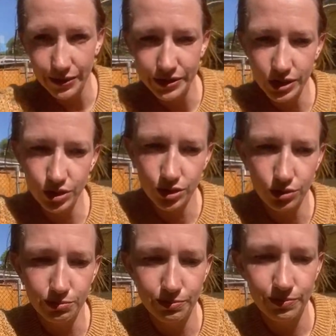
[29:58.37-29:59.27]
that goes
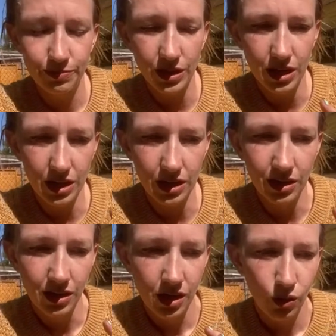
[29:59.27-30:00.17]
into
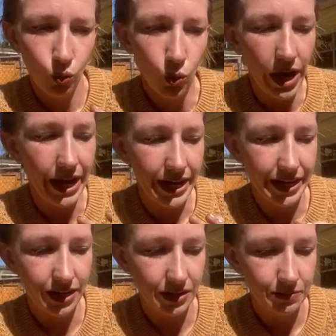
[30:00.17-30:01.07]

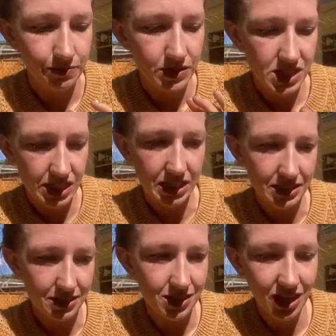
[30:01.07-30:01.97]
why
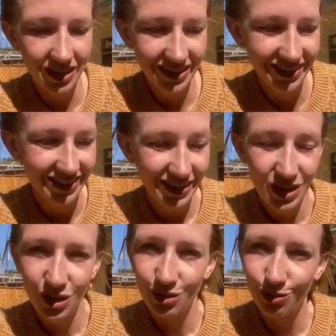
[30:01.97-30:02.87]
seeds
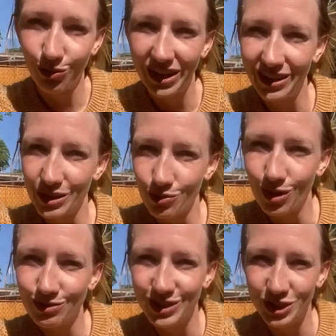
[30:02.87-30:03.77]
will and won't